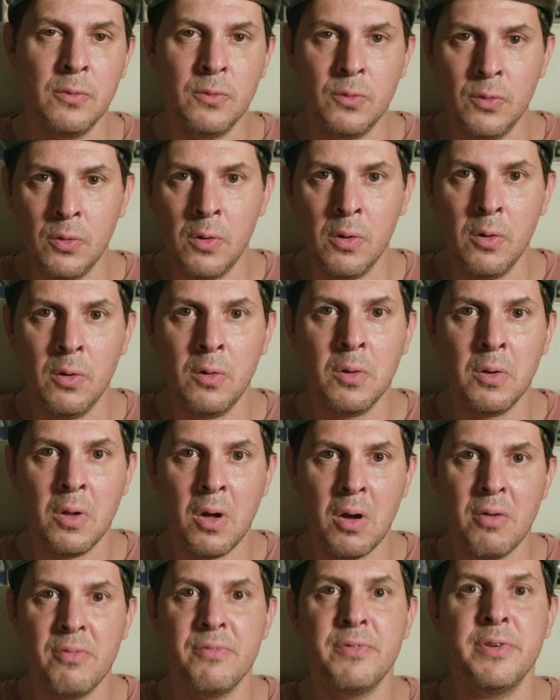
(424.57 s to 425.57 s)
Google
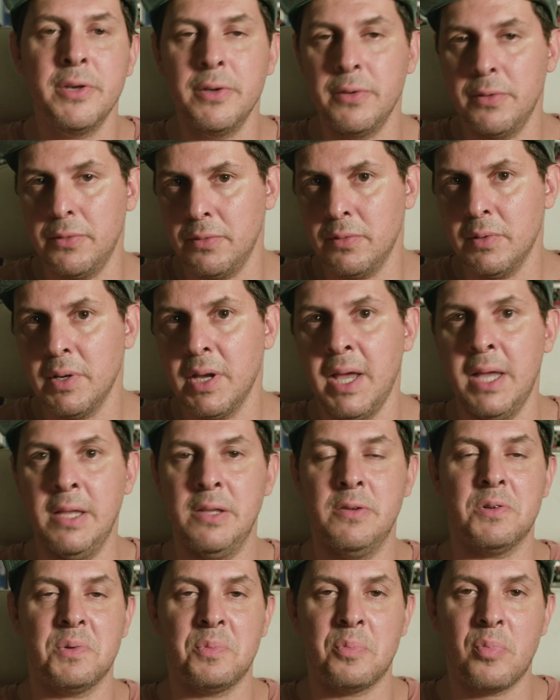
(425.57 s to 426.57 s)
love you
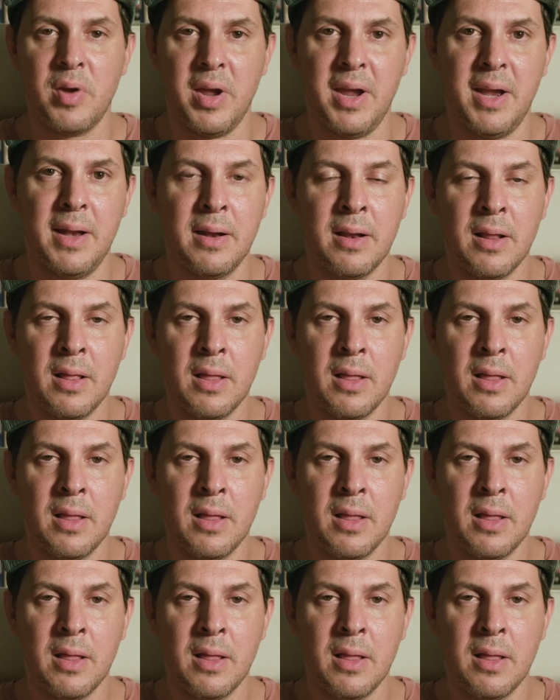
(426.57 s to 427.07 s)
and your brand.